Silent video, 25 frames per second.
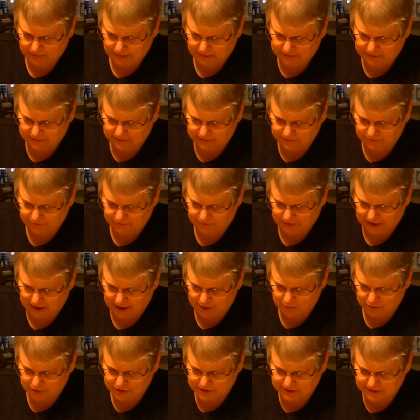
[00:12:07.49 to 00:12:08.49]
These
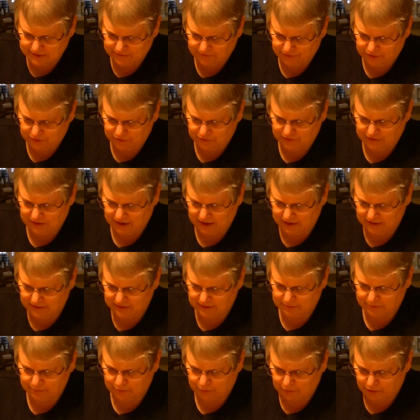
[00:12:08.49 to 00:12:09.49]
flowers, if you take
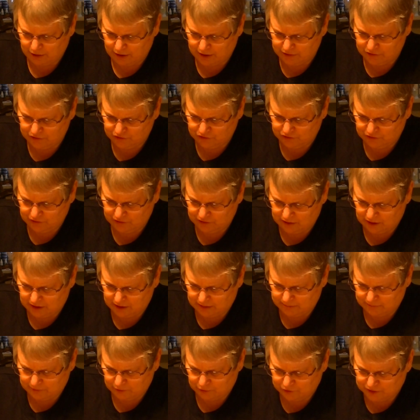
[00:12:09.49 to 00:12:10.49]
the brush
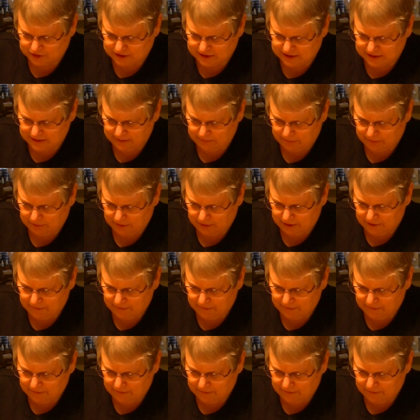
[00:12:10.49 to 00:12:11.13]
or tip,